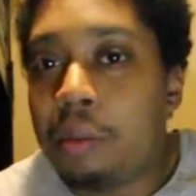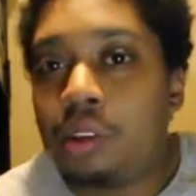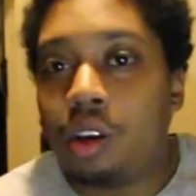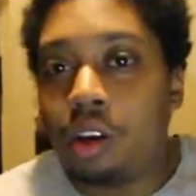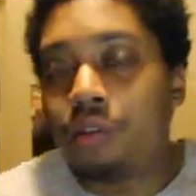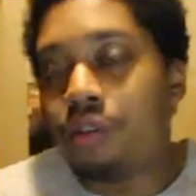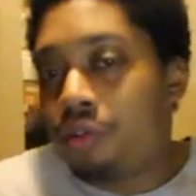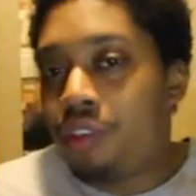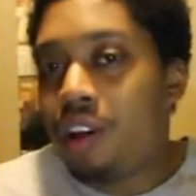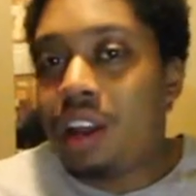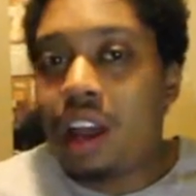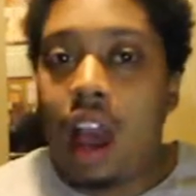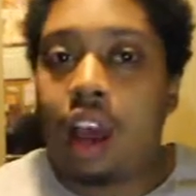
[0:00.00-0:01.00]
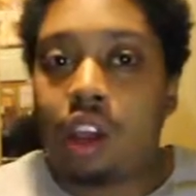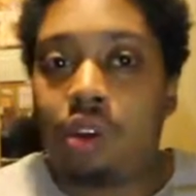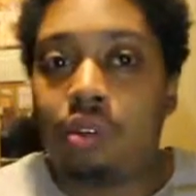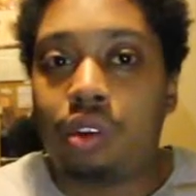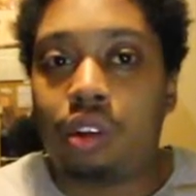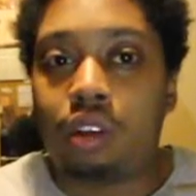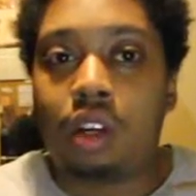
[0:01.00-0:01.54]
but they'll give you a fairly
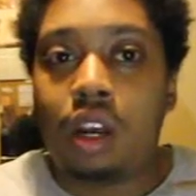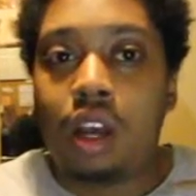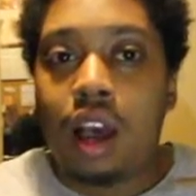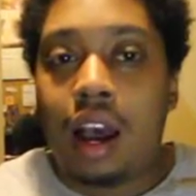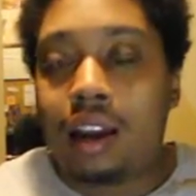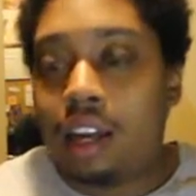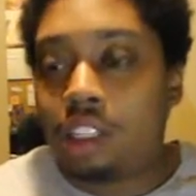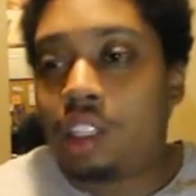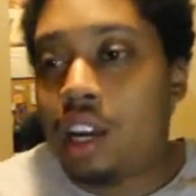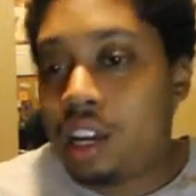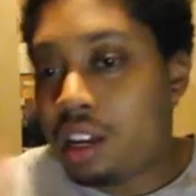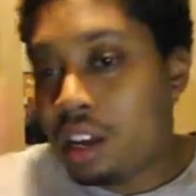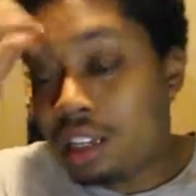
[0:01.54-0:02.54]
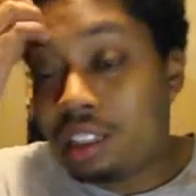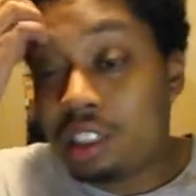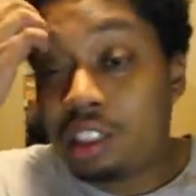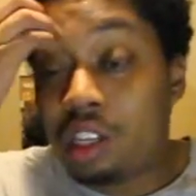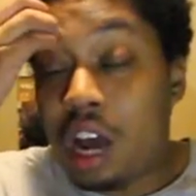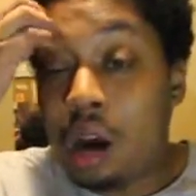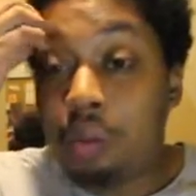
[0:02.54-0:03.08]
accurate and educated guess as
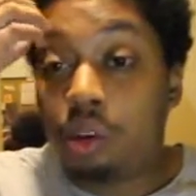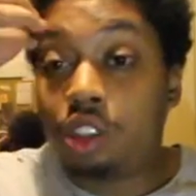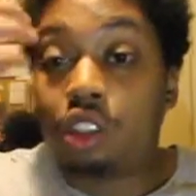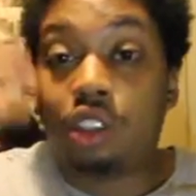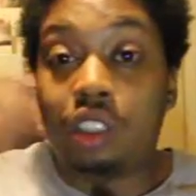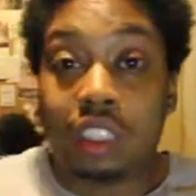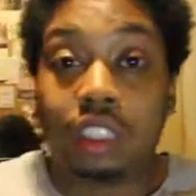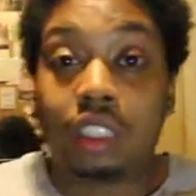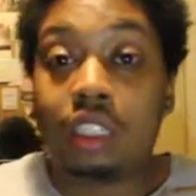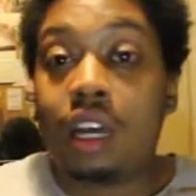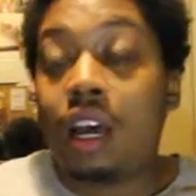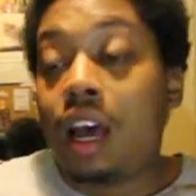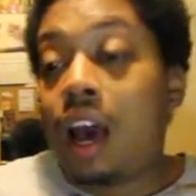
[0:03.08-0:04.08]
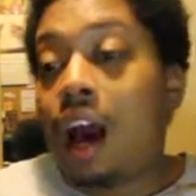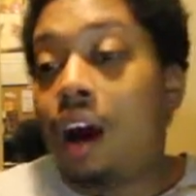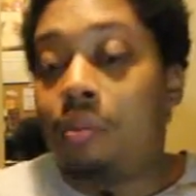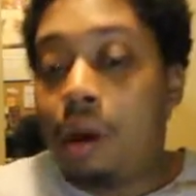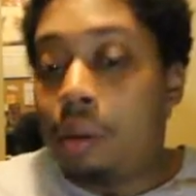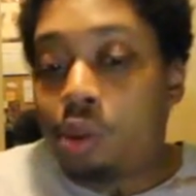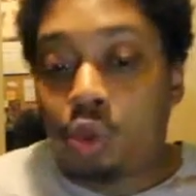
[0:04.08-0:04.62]
to how much you need, how
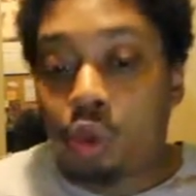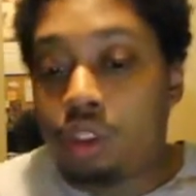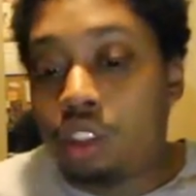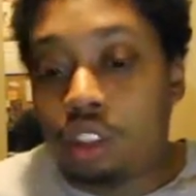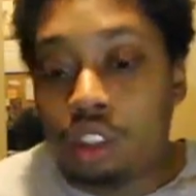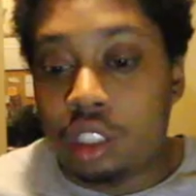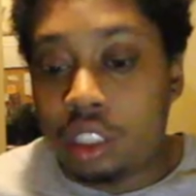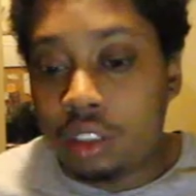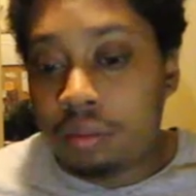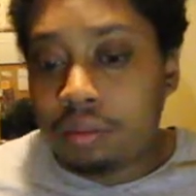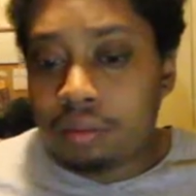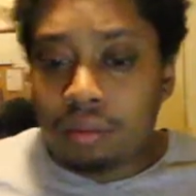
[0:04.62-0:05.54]
much wattage you need.